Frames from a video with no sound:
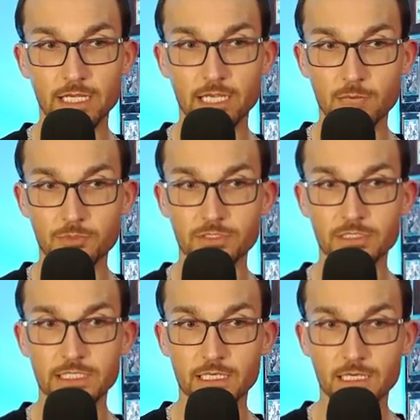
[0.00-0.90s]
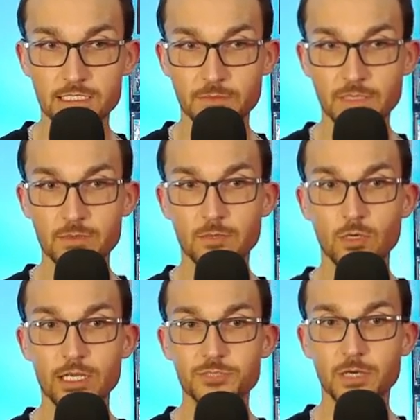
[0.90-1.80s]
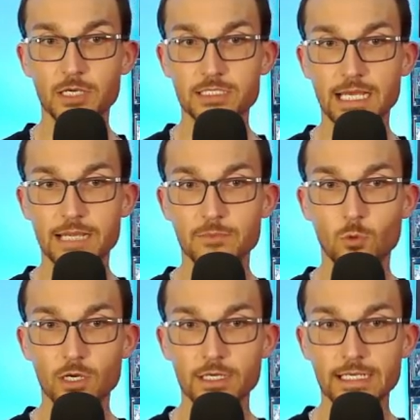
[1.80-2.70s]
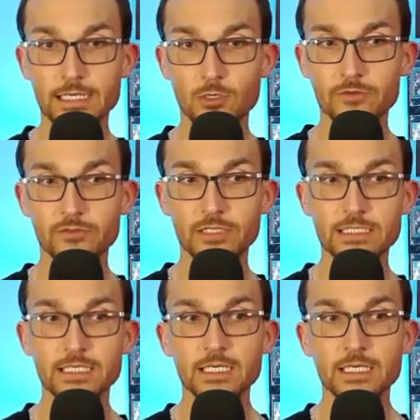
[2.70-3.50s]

opportunity cost, the minimum wage part time work equivalent.